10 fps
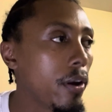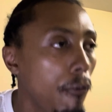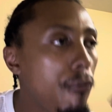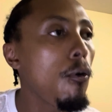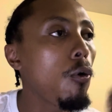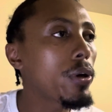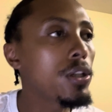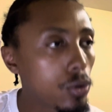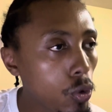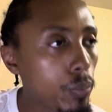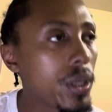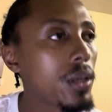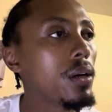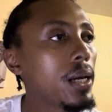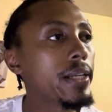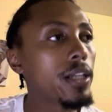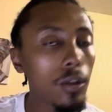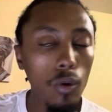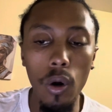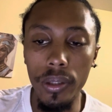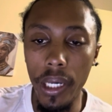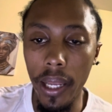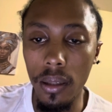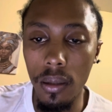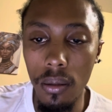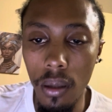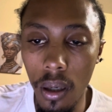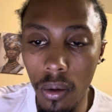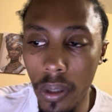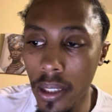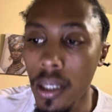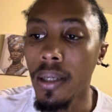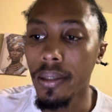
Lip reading: for it to be a legal contract, okay?